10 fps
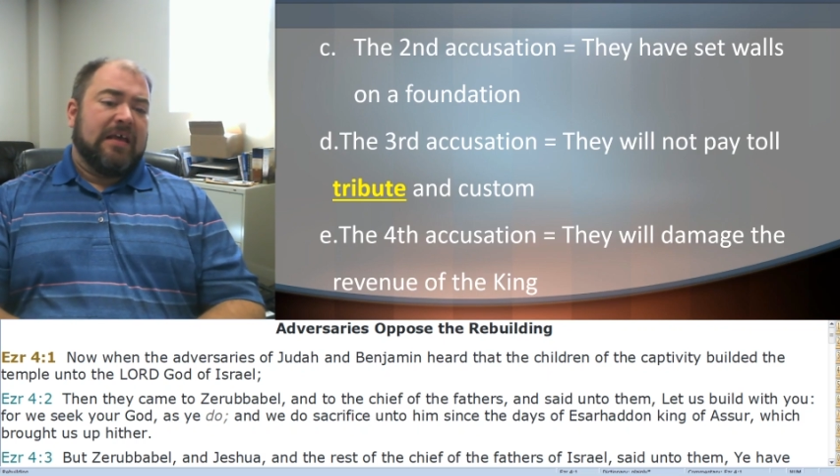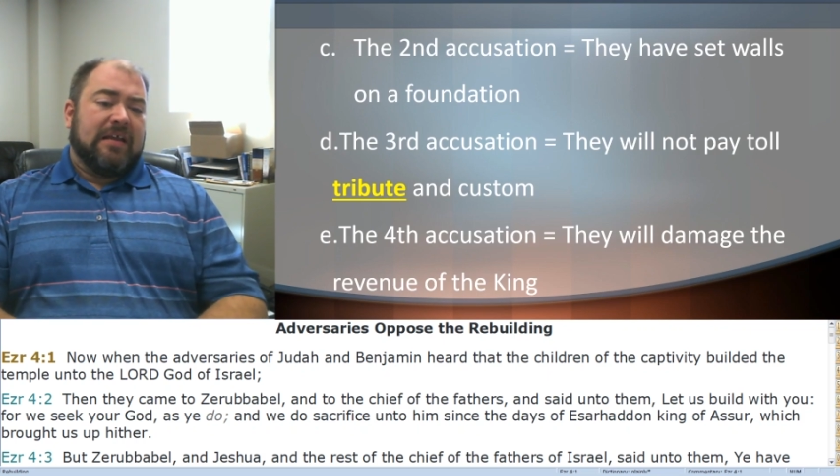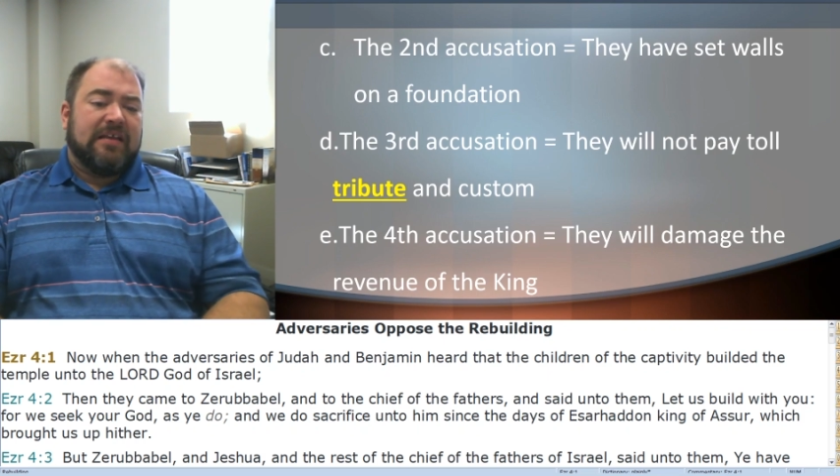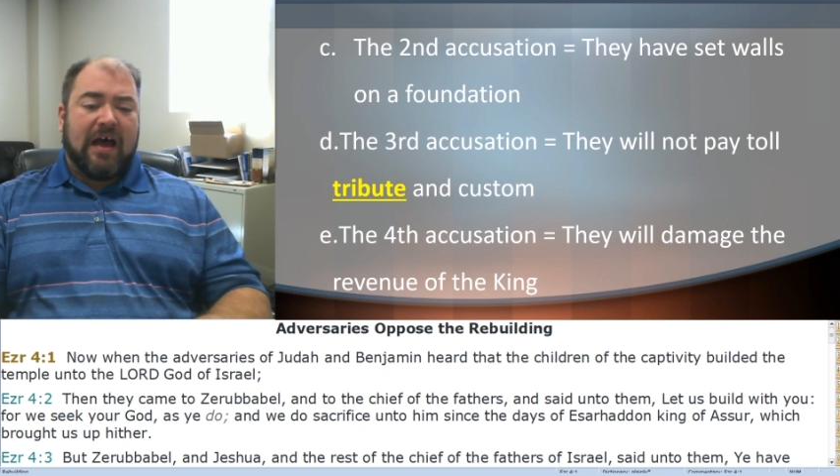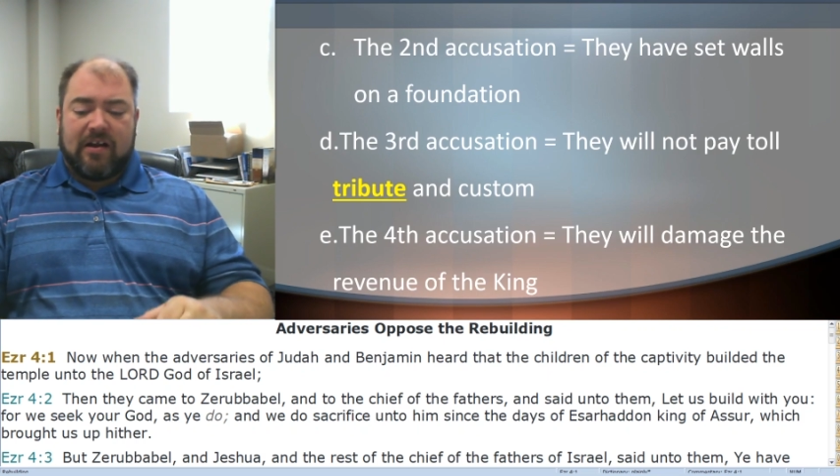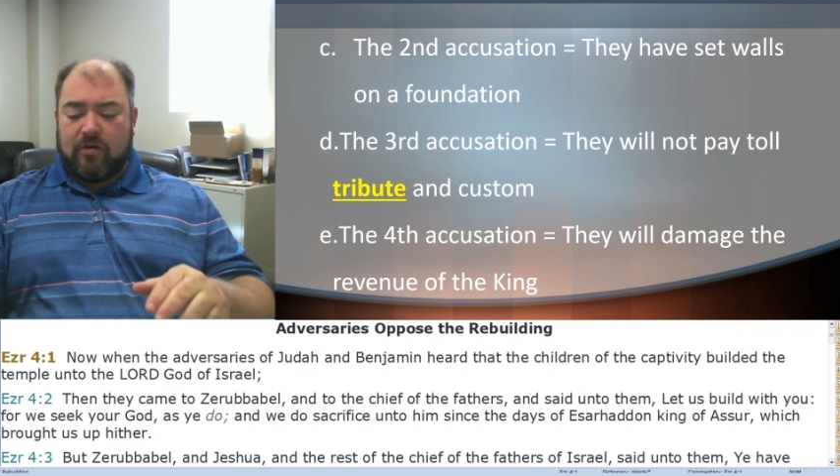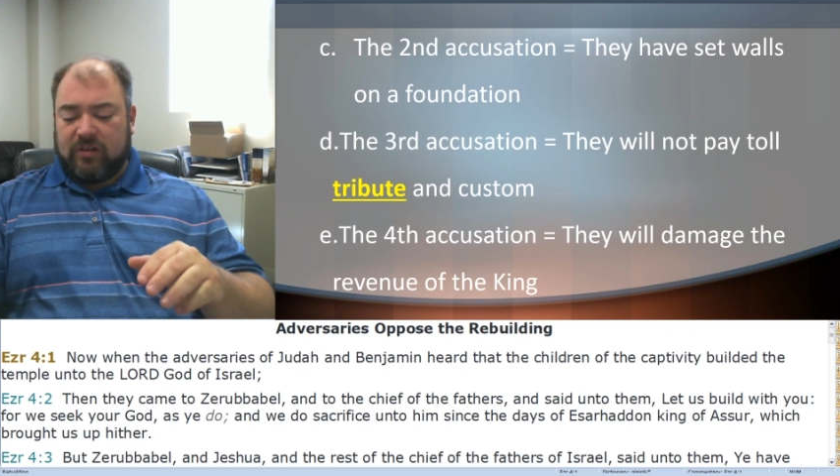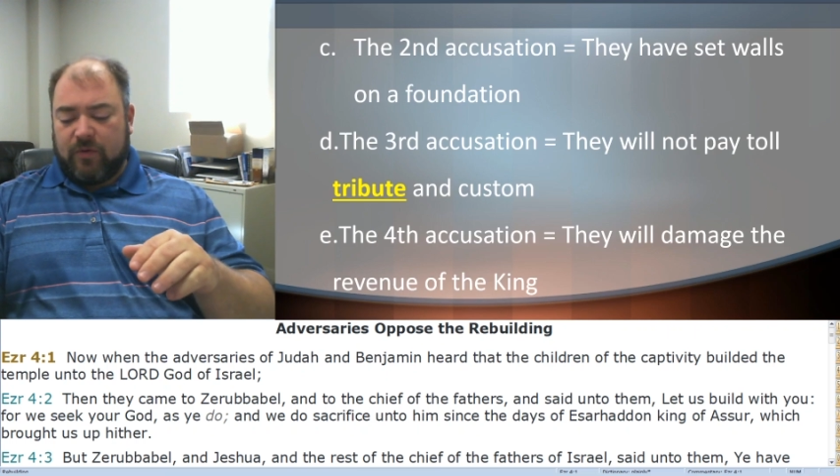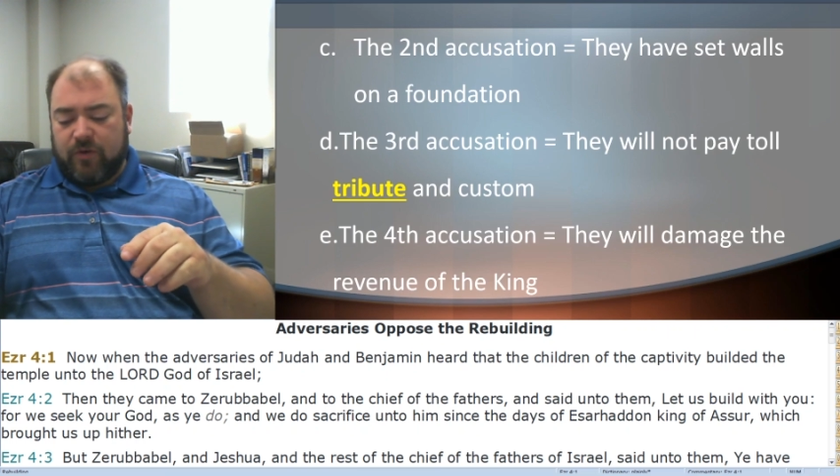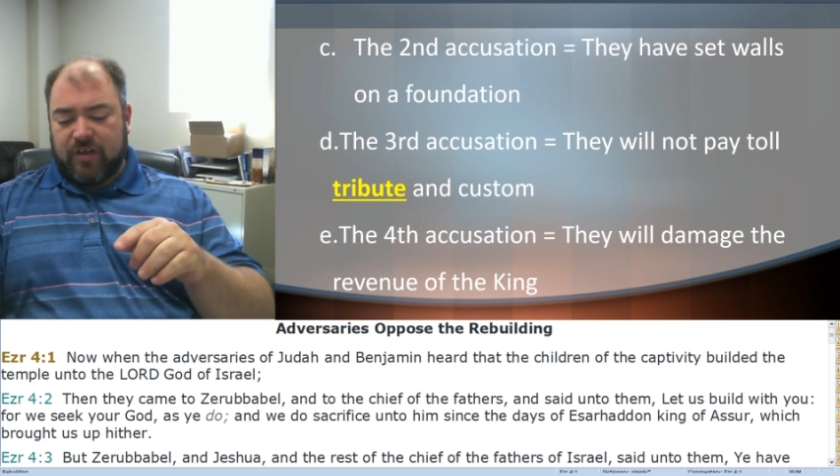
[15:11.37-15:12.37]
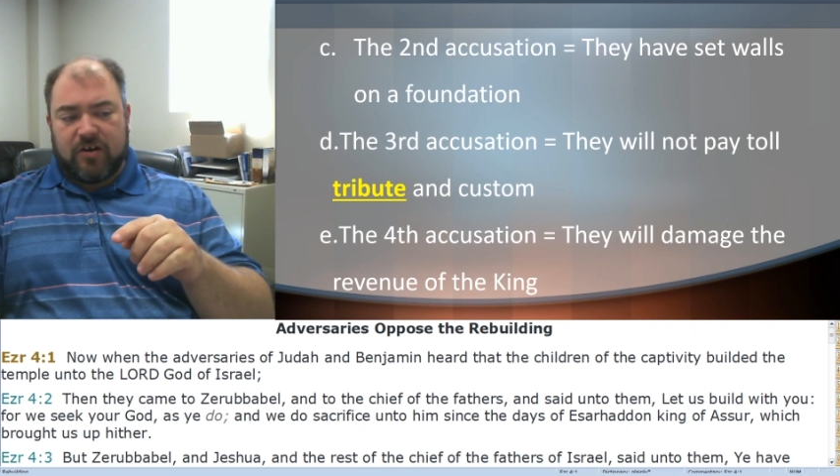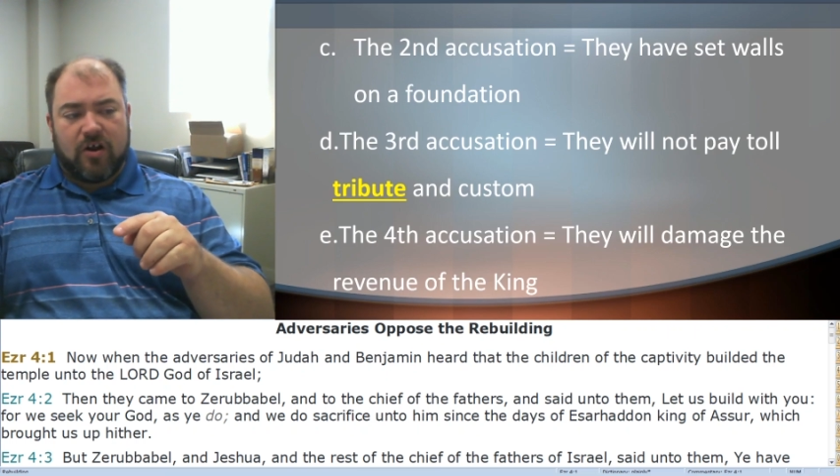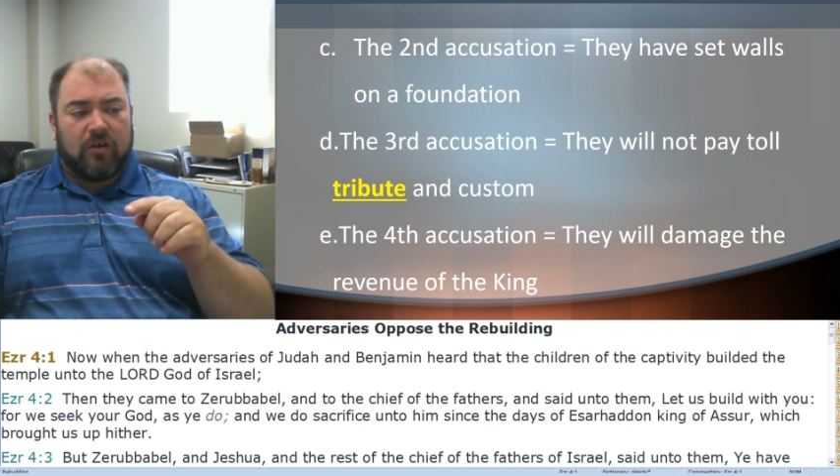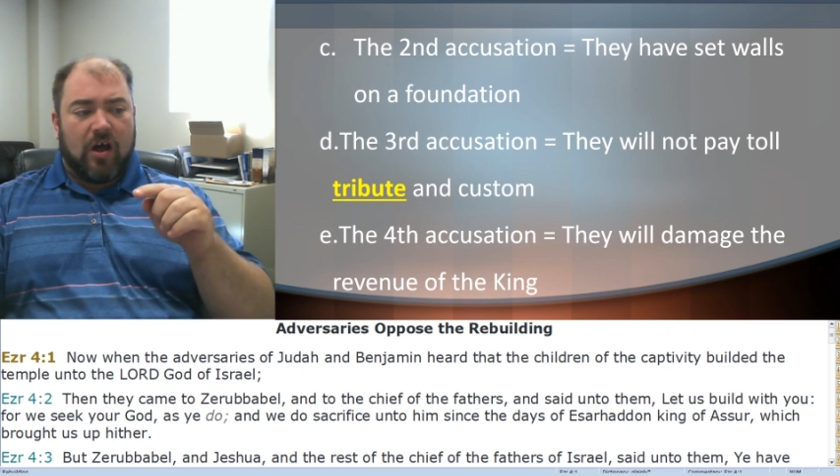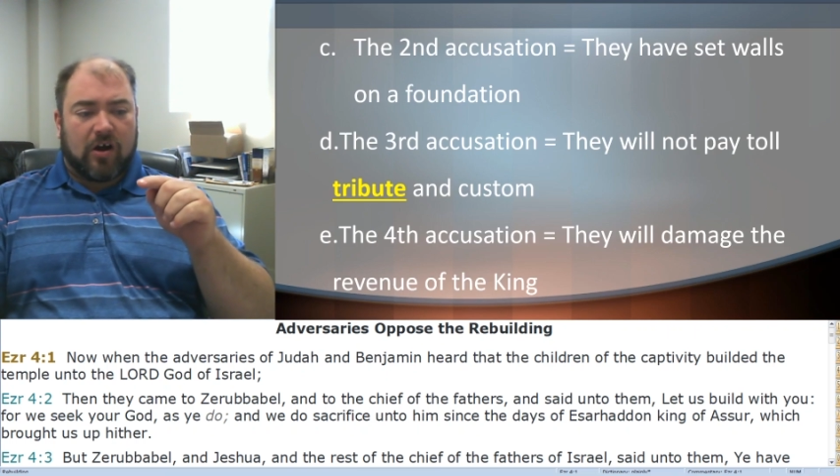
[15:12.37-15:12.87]
Not only will they
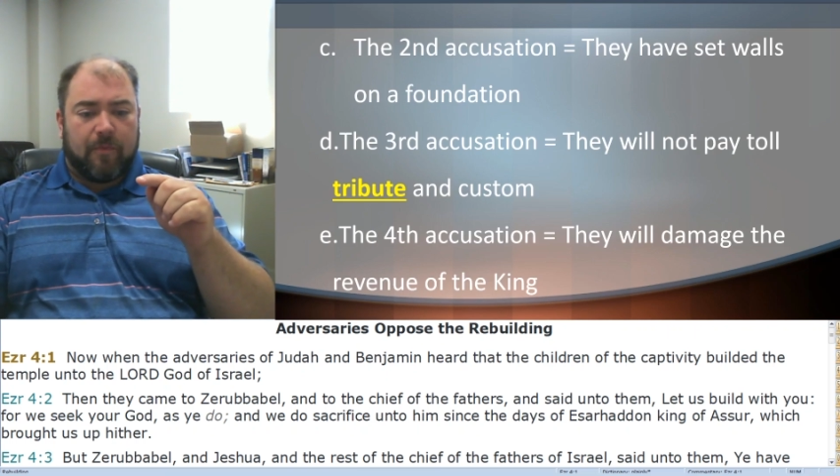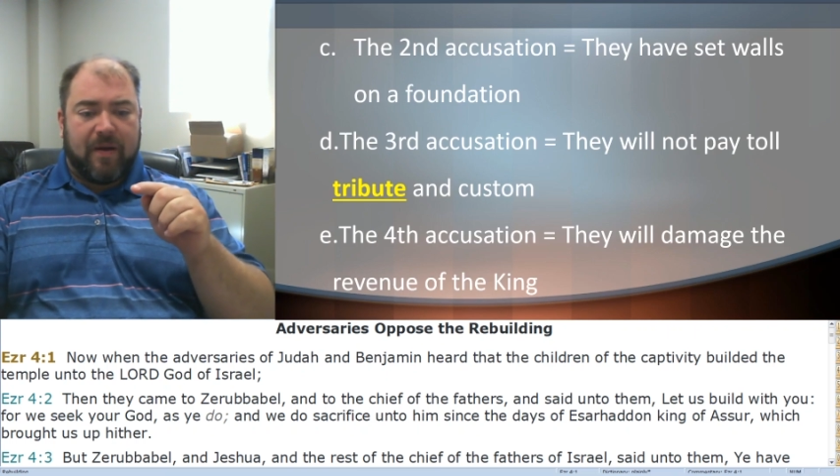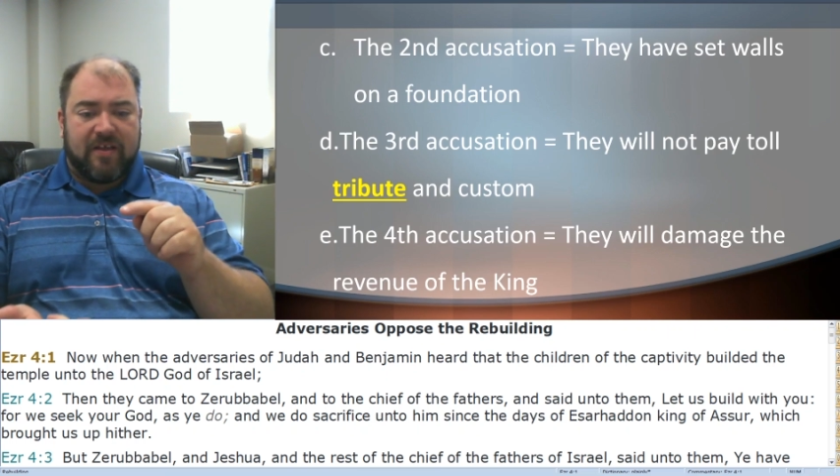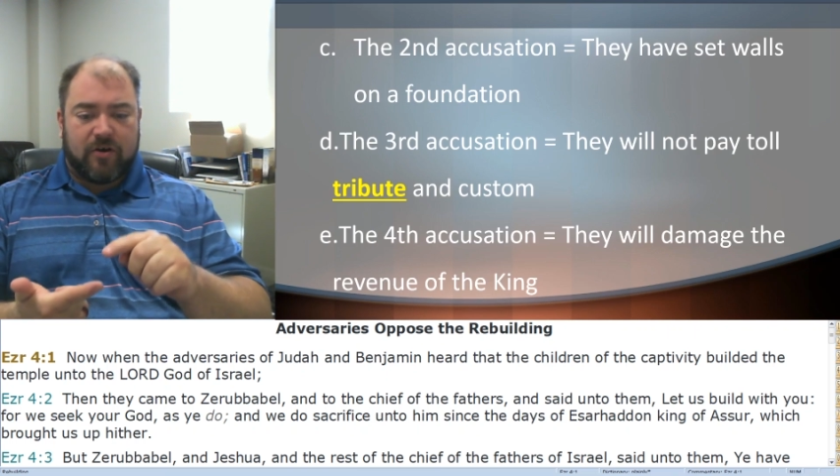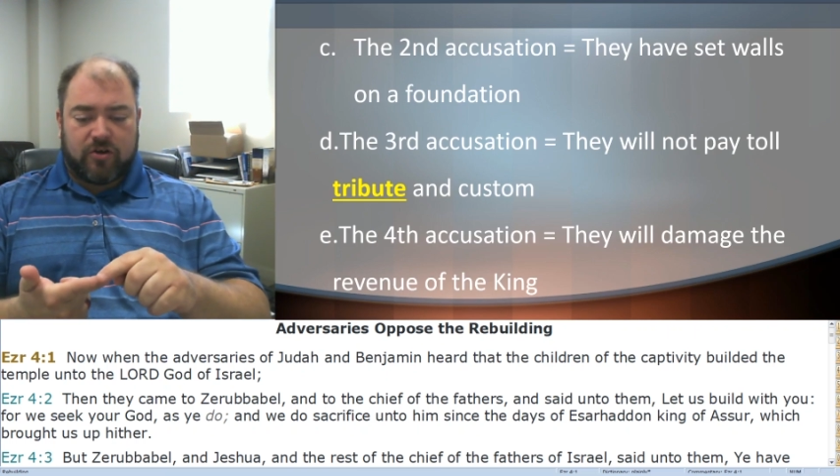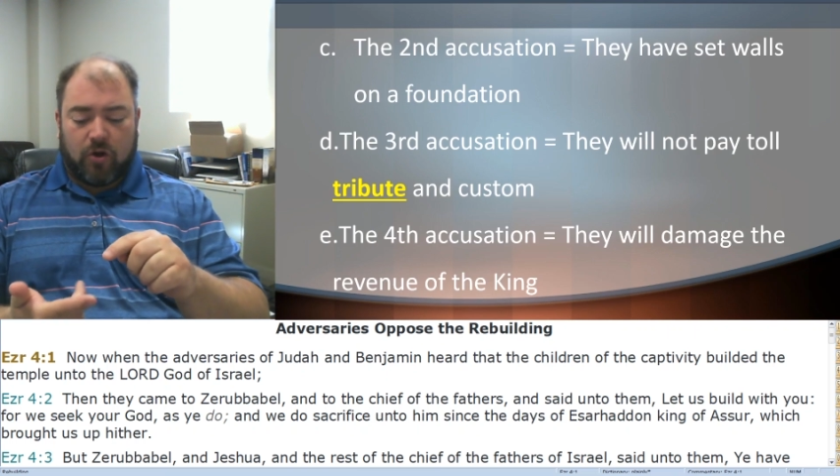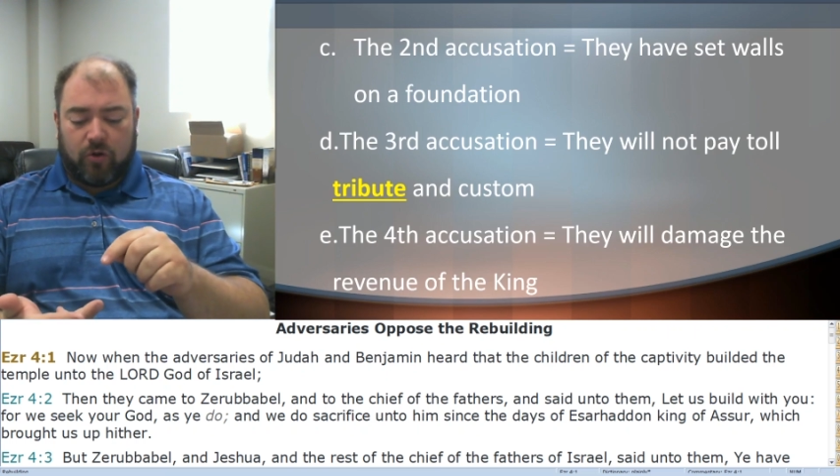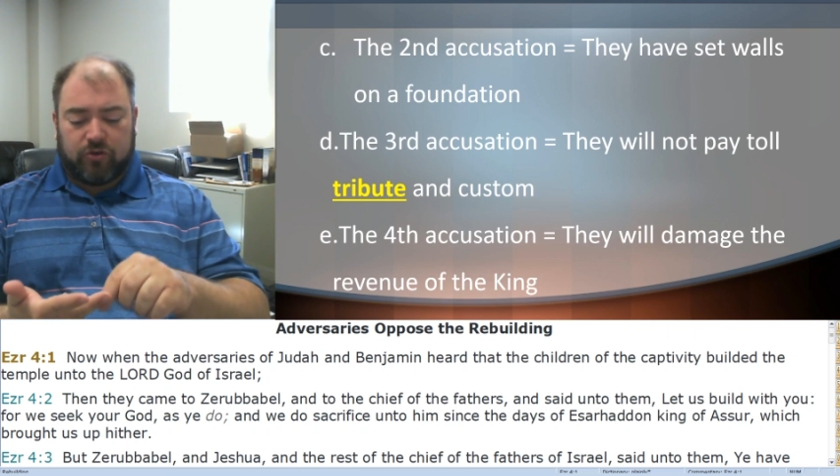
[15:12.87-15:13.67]
no longer pay their toll,